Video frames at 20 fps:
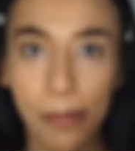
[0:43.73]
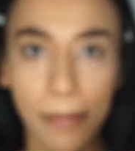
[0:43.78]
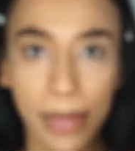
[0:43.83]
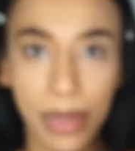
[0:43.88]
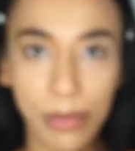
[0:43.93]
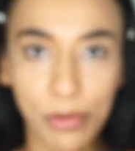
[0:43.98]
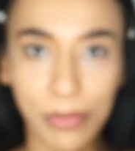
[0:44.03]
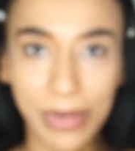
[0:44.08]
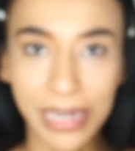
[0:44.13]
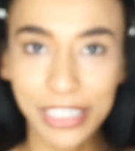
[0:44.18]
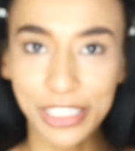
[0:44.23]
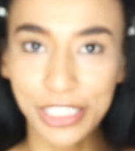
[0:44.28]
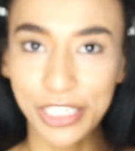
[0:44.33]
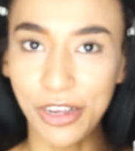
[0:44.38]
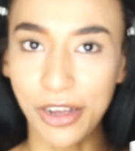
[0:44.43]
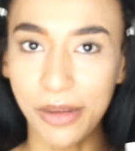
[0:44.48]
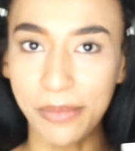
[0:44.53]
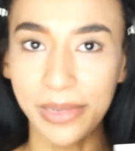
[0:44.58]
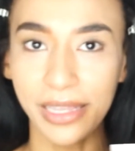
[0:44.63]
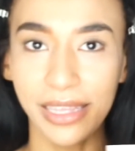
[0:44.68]
My mum actually
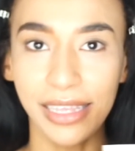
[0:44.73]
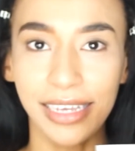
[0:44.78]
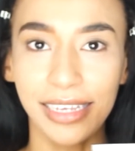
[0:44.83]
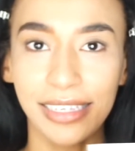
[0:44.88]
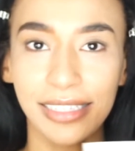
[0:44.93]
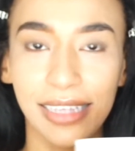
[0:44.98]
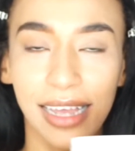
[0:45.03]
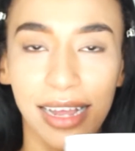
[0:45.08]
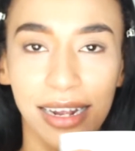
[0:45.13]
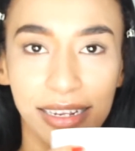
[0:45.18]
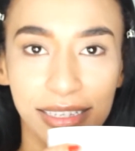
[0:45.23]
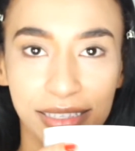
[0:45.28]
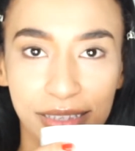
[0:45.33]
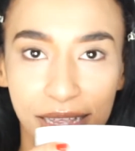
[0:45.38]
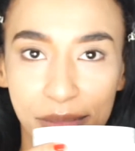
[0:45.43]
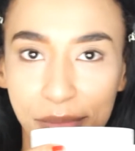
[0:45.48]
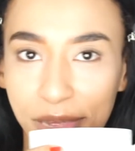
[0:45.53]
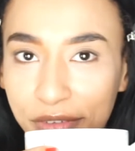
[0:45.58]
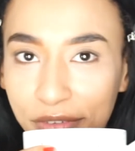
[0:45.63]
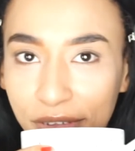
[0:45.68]
got me this and it's
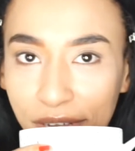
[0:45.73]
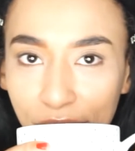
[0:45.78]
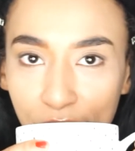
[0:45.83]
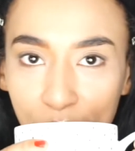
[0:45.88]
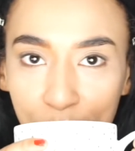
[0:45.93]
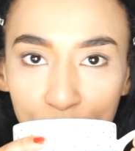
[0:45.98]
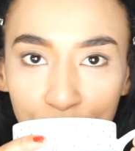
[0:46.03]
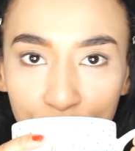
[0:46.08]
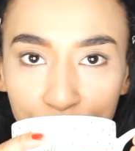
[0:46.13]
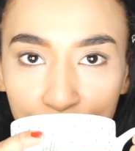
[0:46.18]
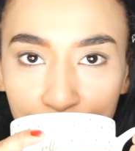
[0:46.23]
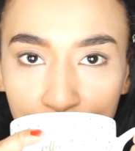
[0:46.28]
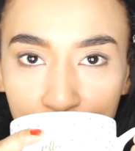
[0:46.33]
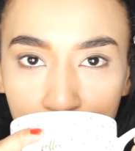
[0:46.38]
like my favourite mug.